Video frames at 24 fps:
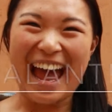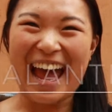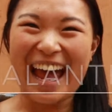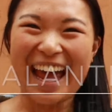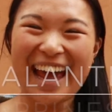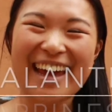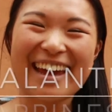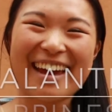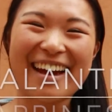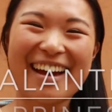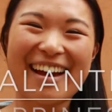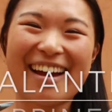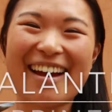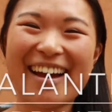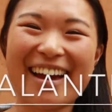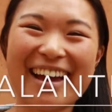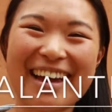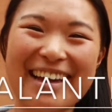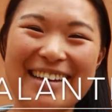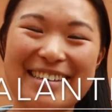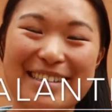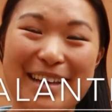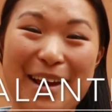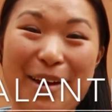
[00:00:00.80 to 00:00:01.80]
Hey
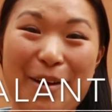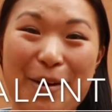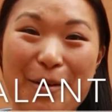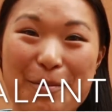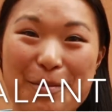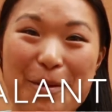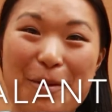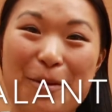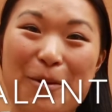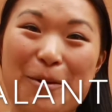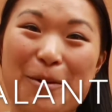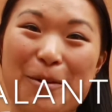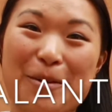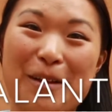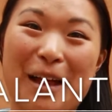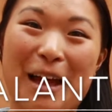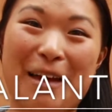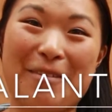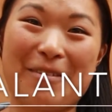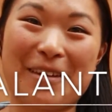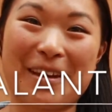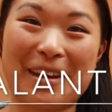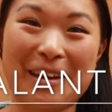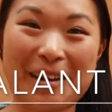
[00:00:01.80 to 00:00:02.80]
guys, I hope you're all
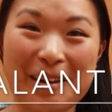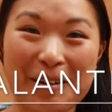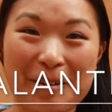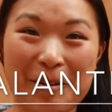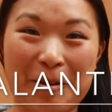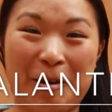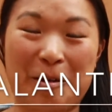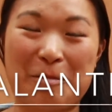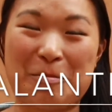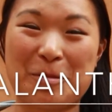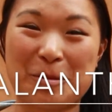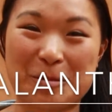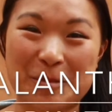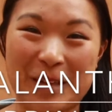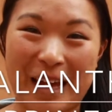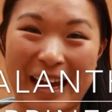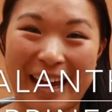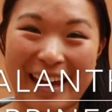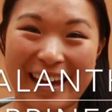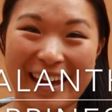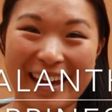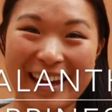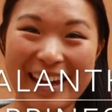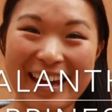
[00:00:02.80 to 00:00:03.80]
having an incredible
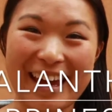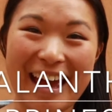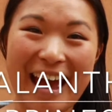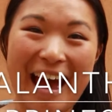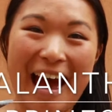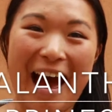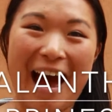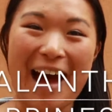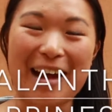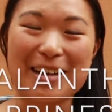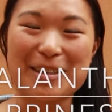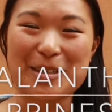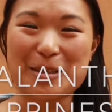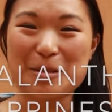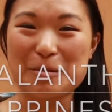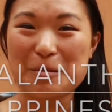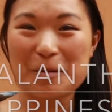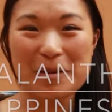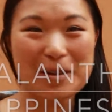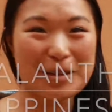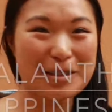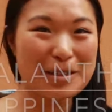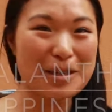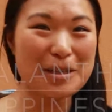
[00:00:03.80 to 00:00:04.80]
day. I just
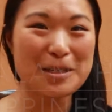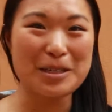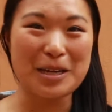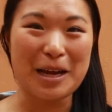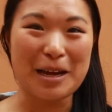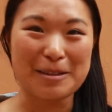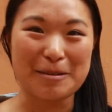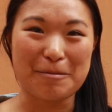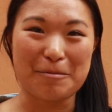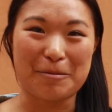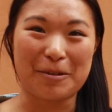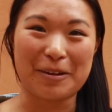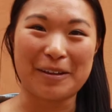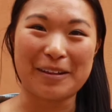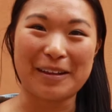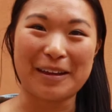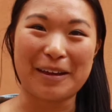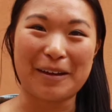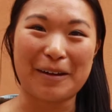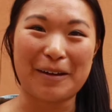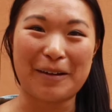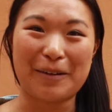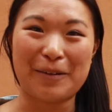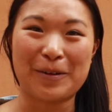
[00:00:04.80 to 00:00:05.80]
wanted to share some
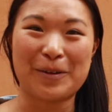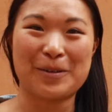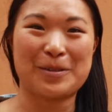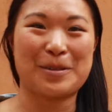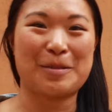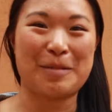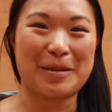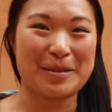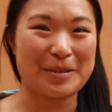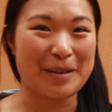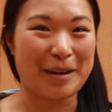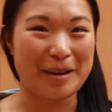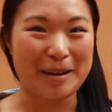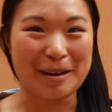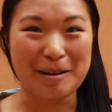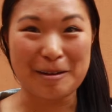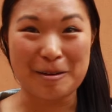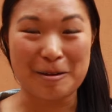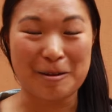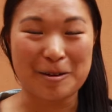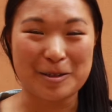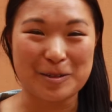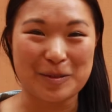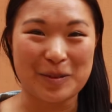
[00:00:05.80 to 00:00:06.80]
really awesome,
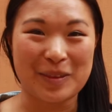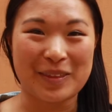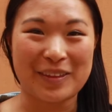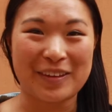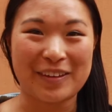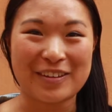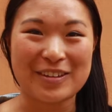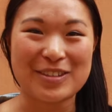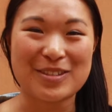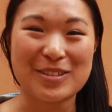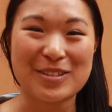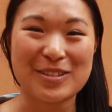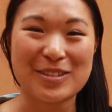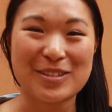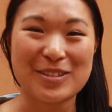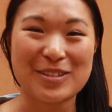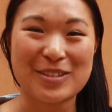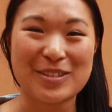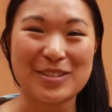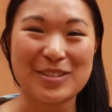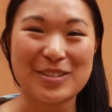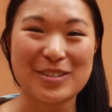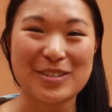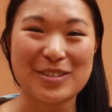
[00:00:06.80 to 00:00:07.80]
exciting news with you. So
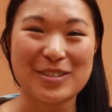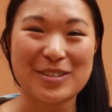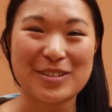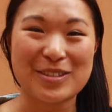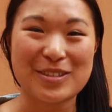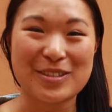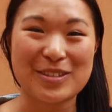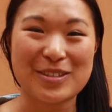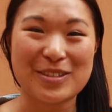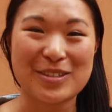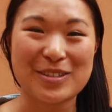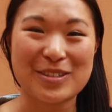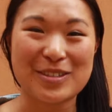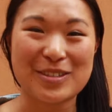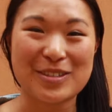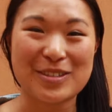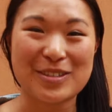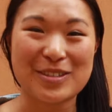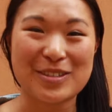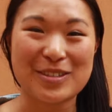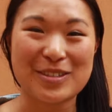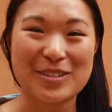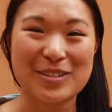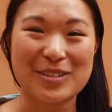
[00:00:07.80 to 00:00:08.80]
it's been
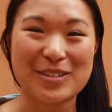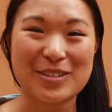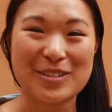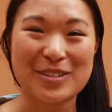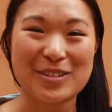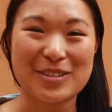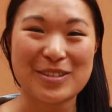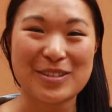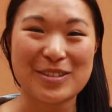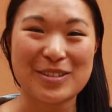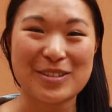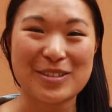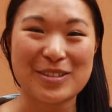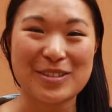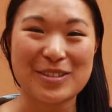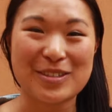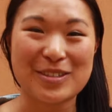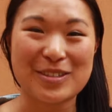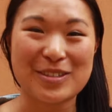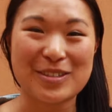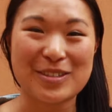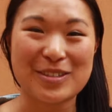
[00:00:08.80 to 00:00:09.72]
about 6 months.